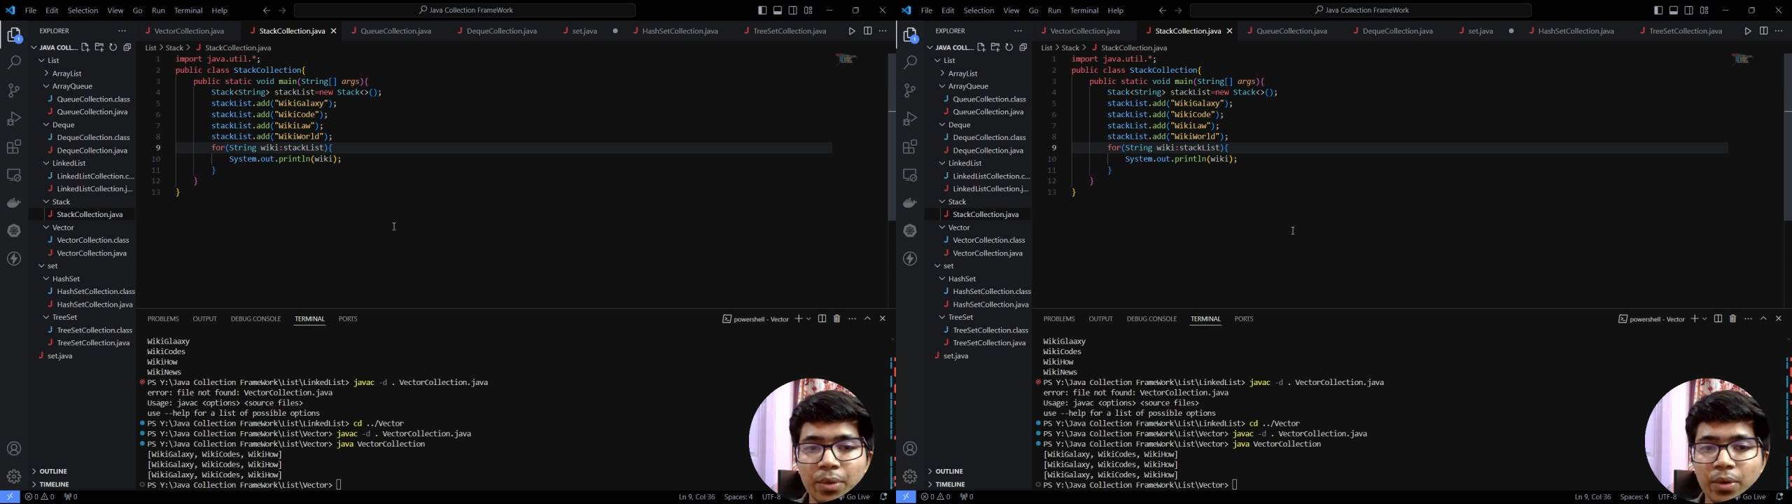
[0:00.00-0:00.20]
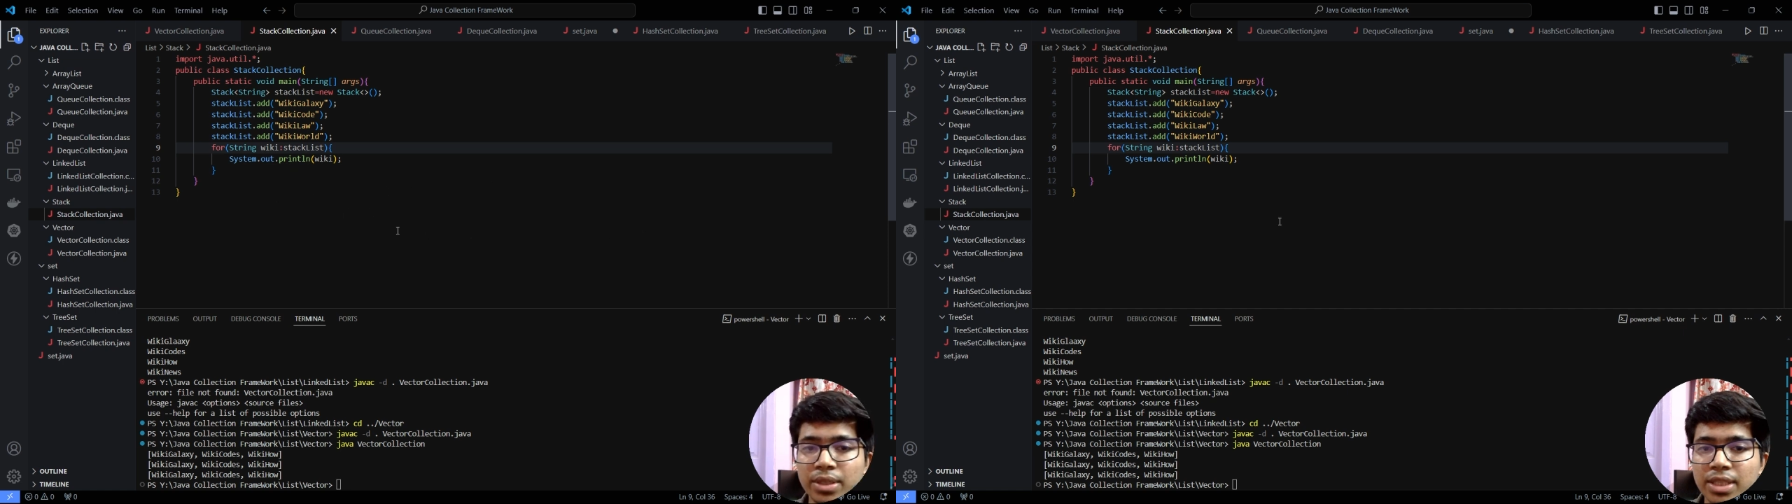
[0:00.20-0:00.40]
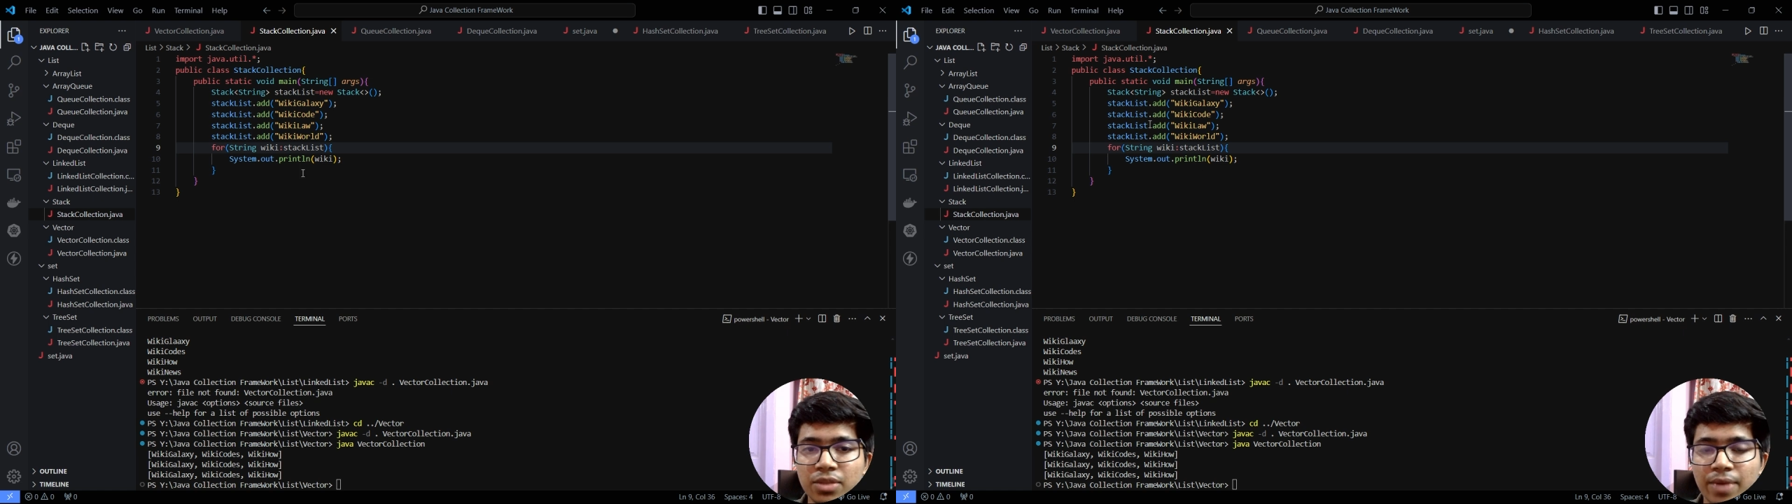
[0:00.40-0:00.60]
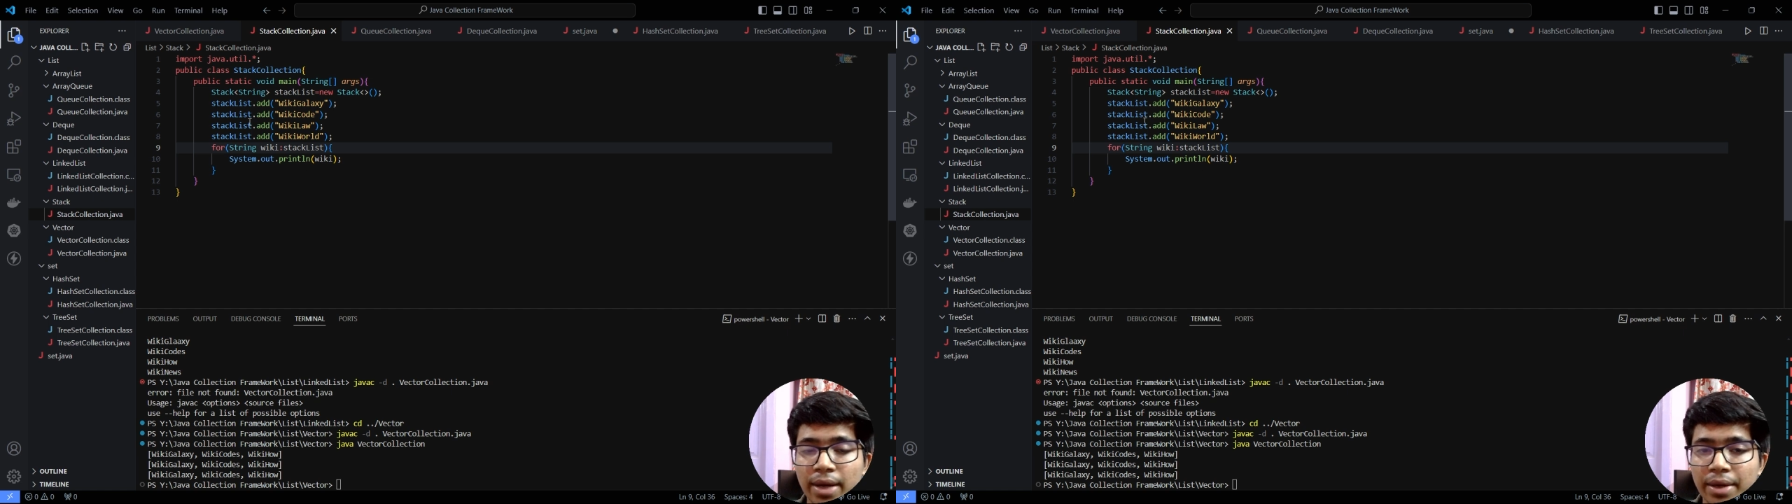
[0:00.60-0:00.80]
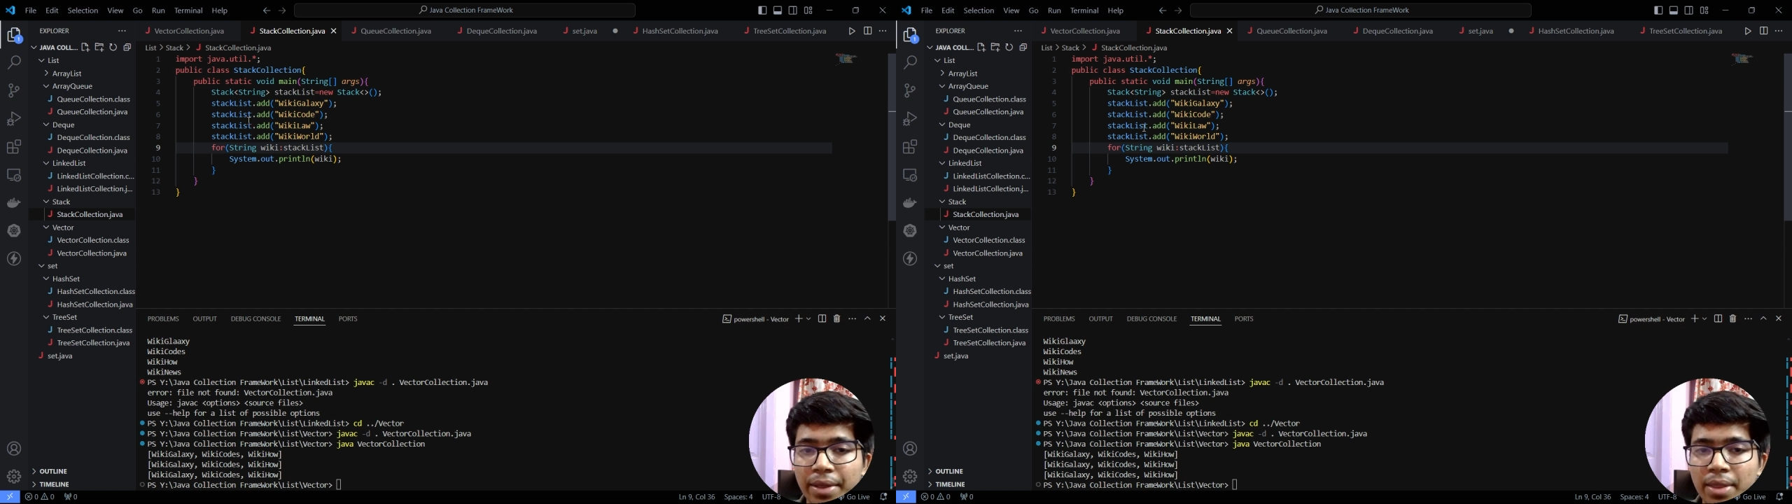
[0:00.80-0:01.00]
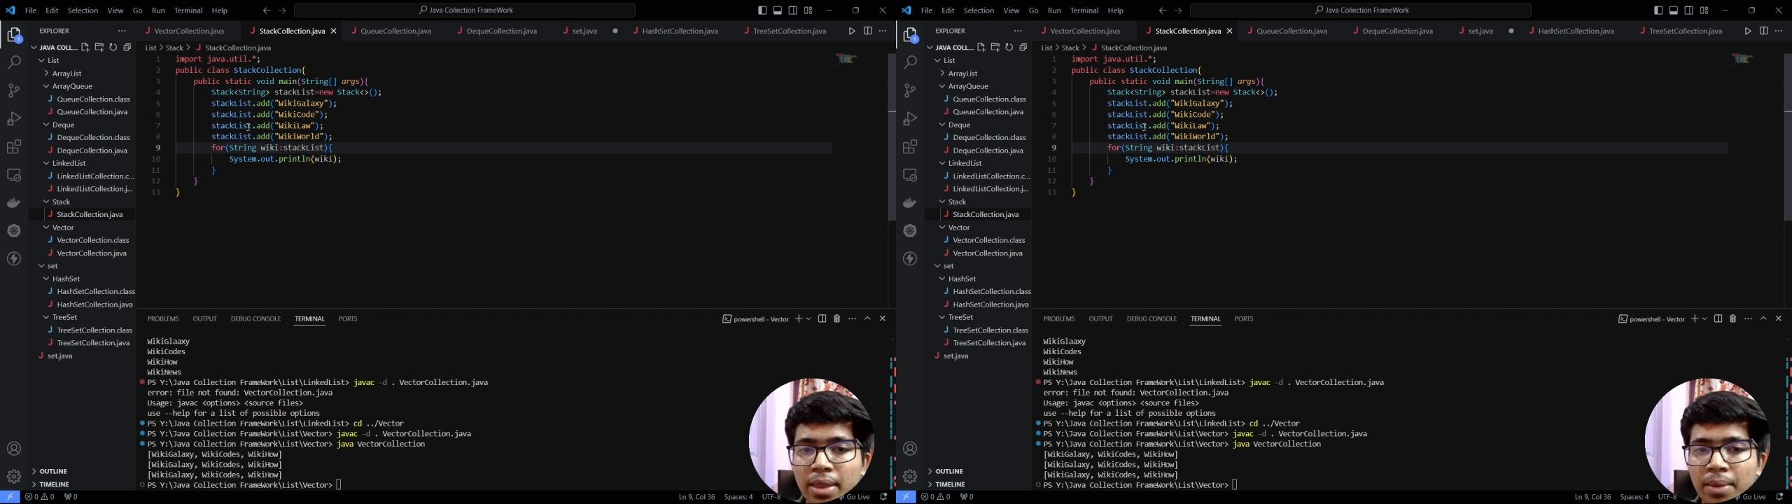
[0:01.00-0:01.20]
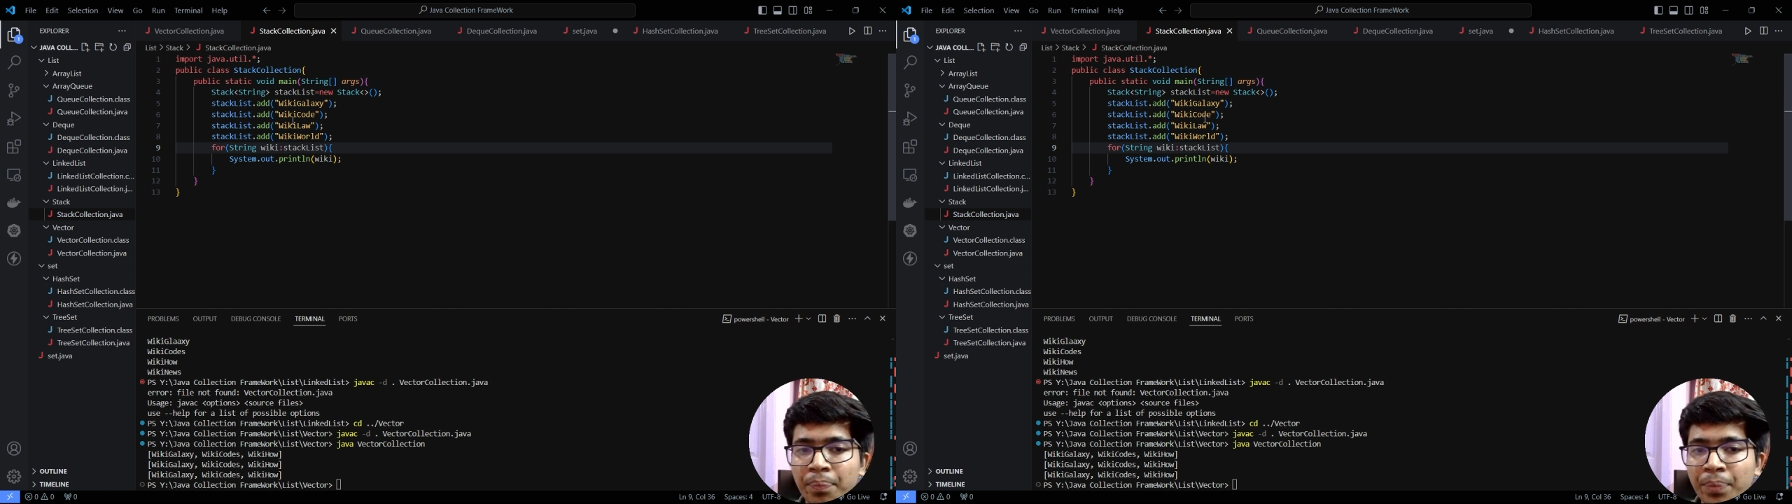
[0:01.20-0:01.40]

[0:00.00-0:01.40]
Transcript: You can just practice.